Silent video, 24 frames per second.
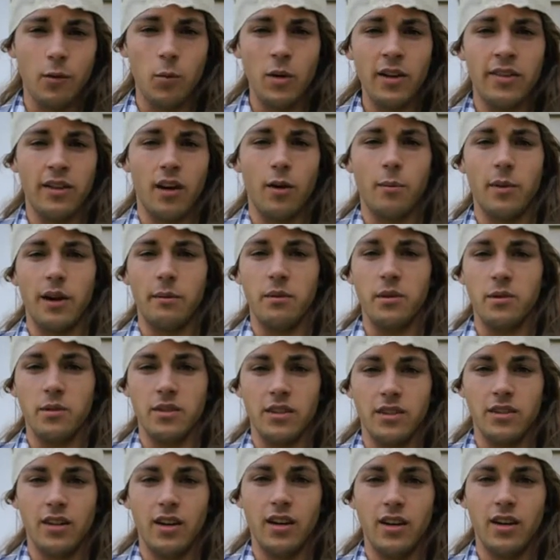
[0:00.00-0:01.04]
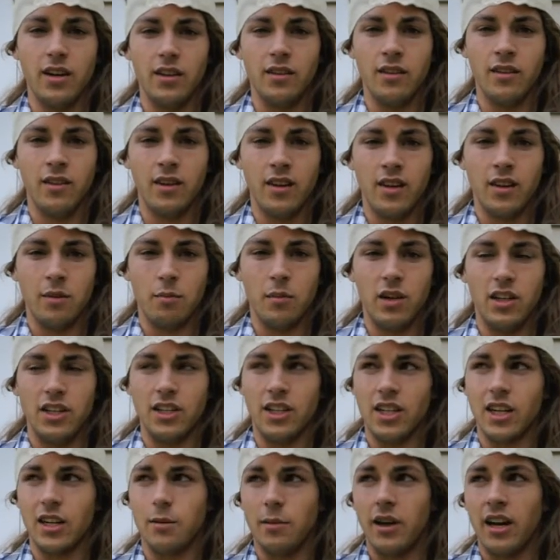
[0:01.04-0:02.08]
We thought maybe it was a dud, but as
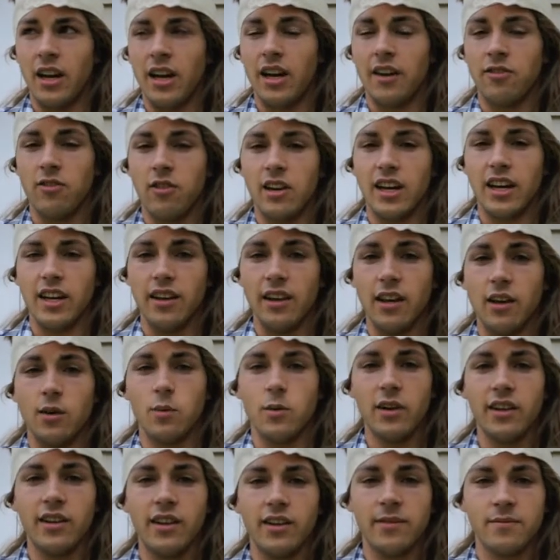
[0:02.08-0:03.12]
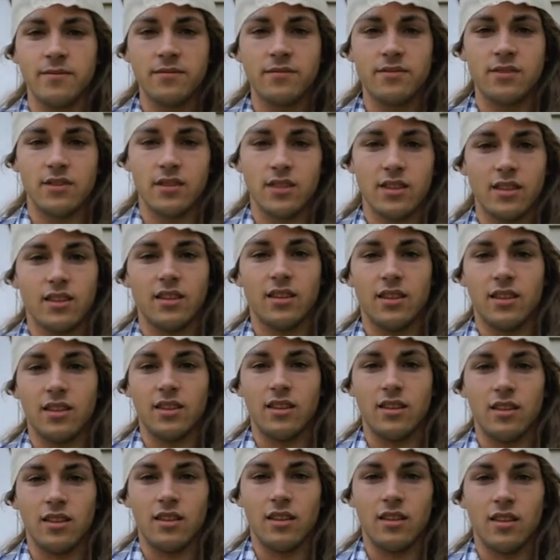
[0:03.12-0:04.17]
you get about halfway out that window,
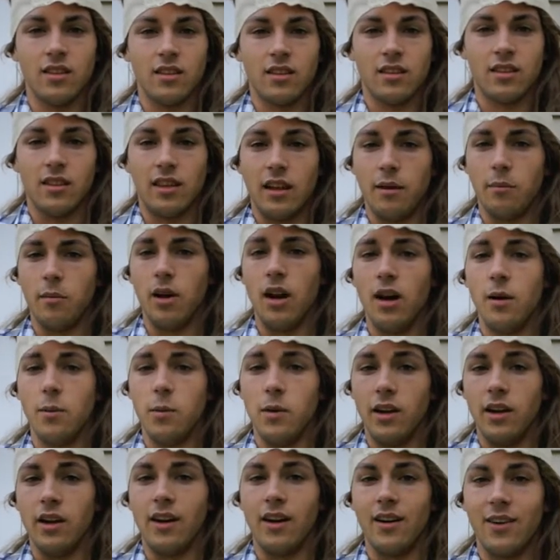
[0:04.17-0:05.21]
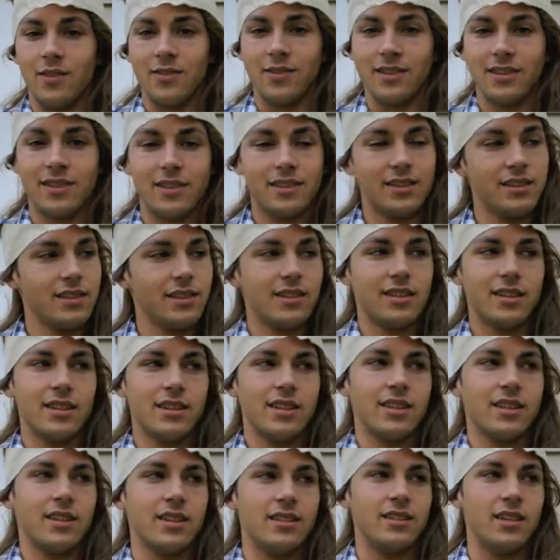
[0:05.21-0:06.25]
the bomb went off.
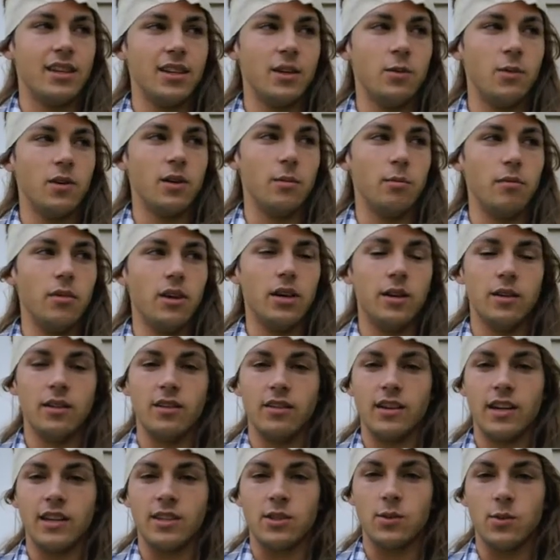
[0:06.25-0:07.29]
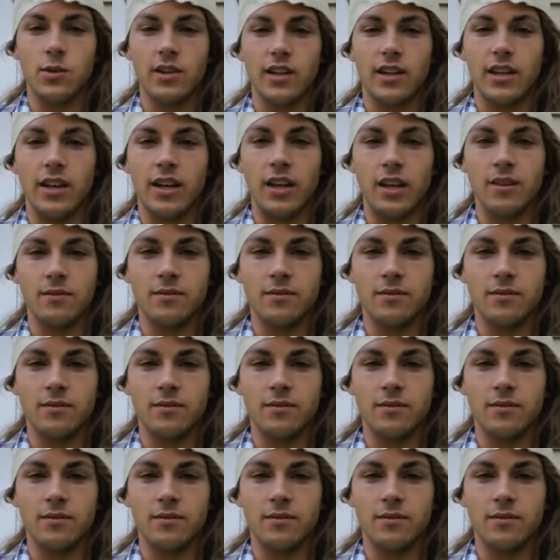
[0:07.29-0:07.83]
Tell you what, blew her the rest of the way out.